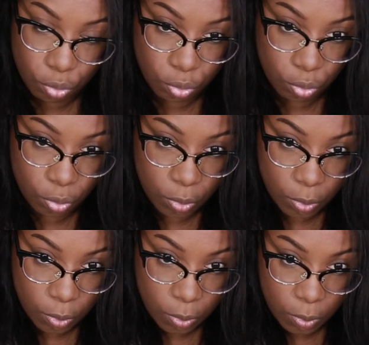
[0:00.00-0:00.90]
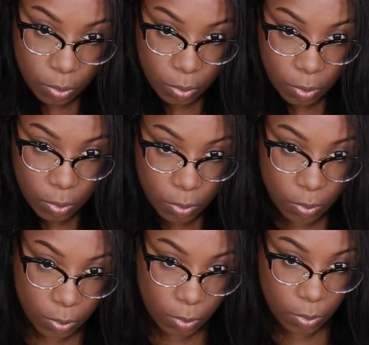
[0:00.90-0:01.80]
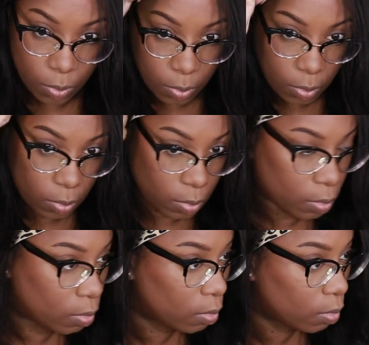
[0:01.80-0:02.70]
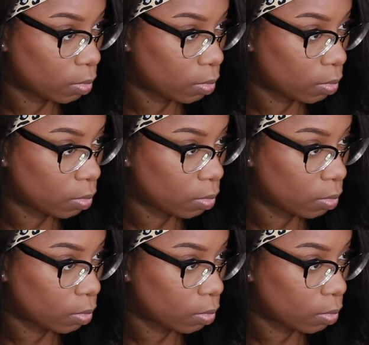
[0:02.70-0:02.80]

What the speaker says: (no one is talking)